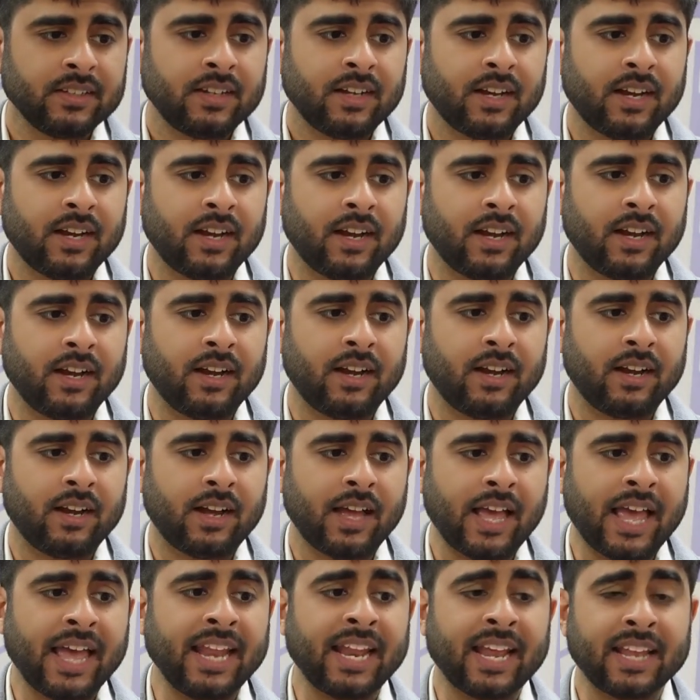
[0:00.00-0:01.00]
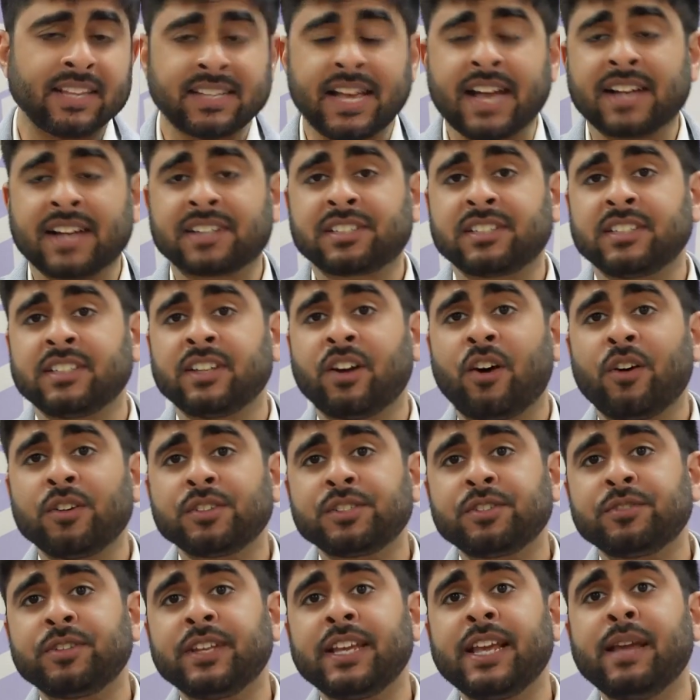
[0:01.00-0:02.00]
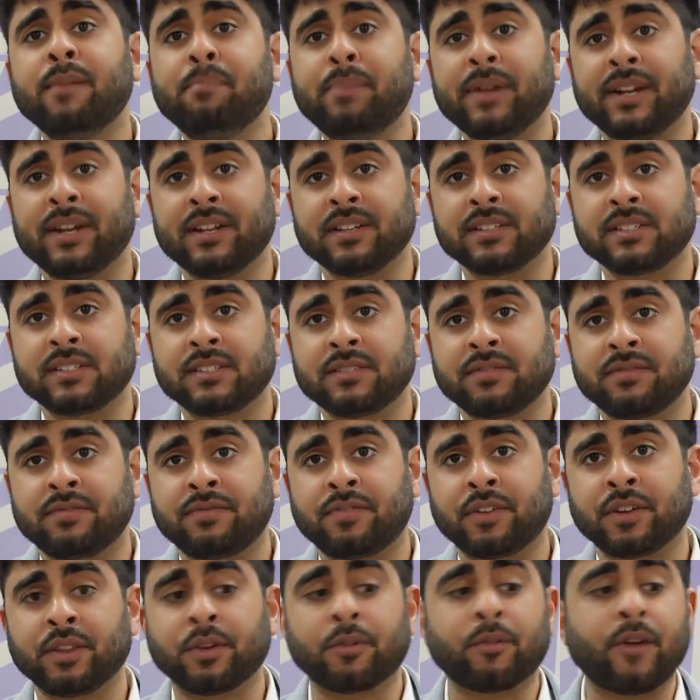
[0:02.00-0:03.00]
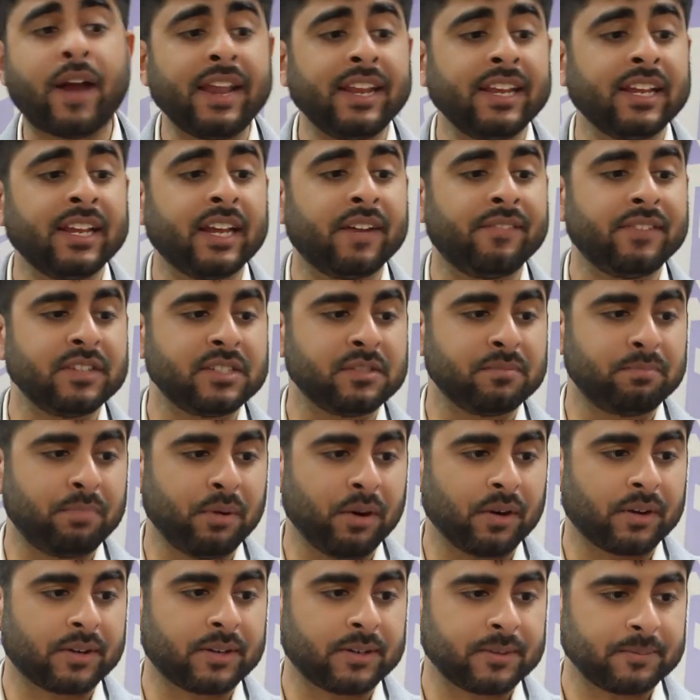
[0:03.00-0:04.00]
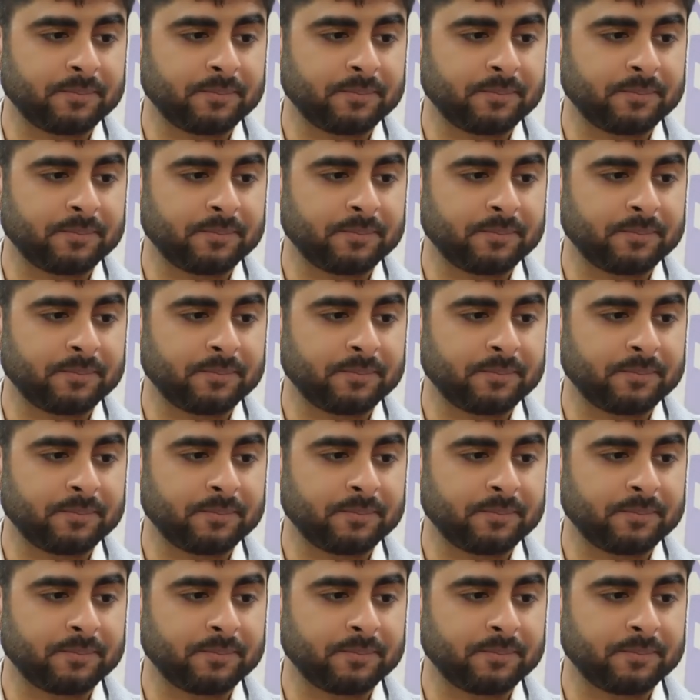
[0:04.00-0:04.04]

uh, and is actually also the impetus for the writing of his book.